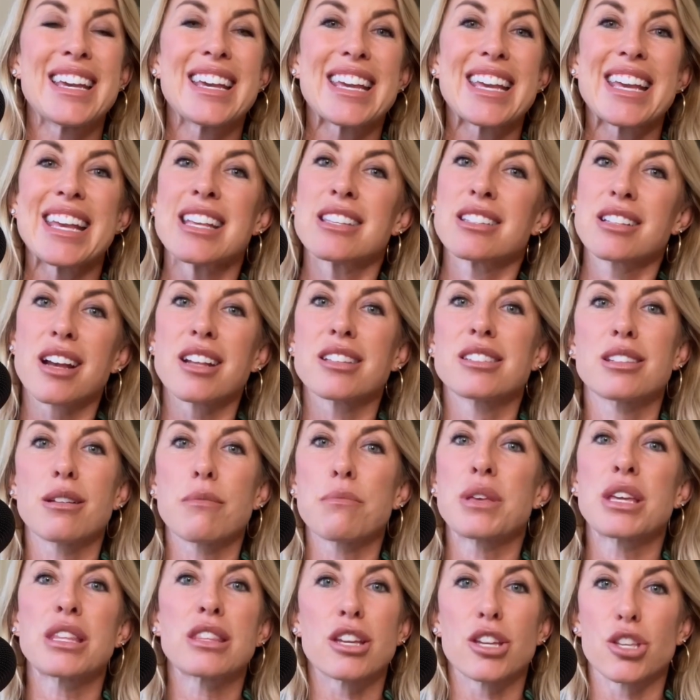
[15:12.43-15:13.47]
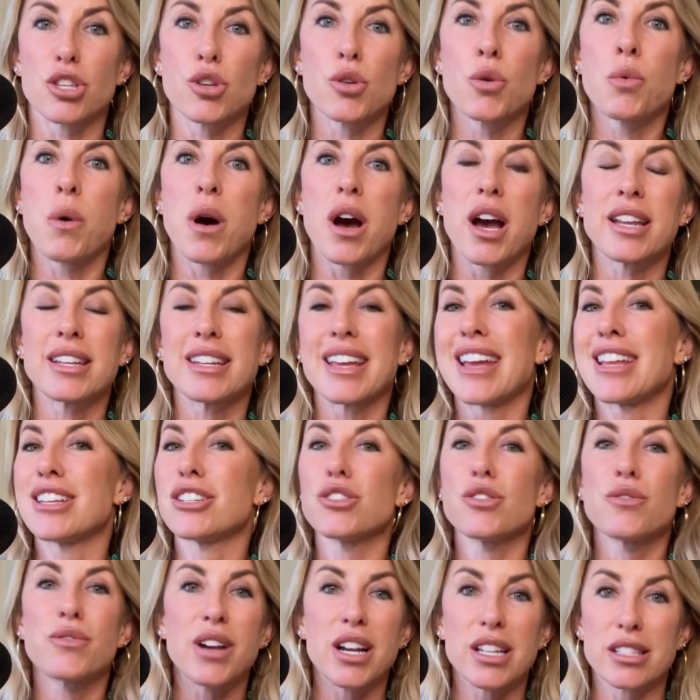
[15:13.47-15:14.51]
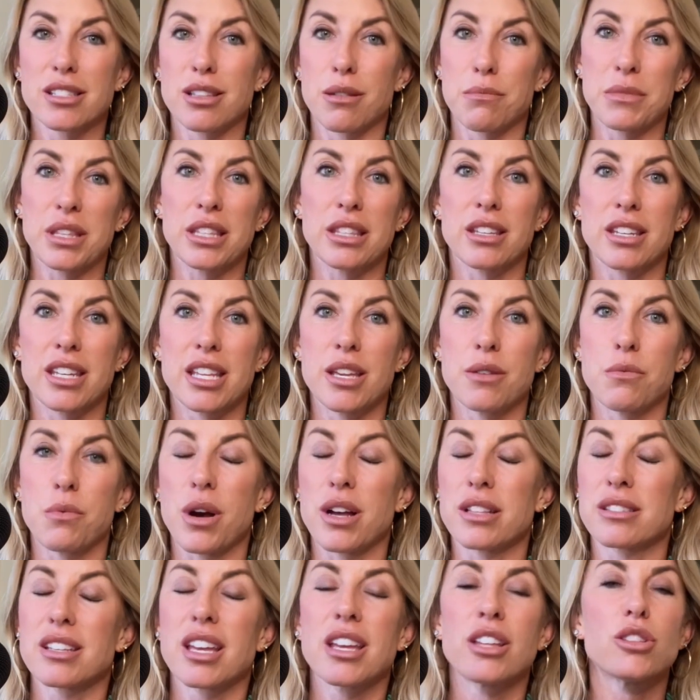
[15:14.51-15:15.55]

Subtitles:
He's got something that you want and you've got something that he wants.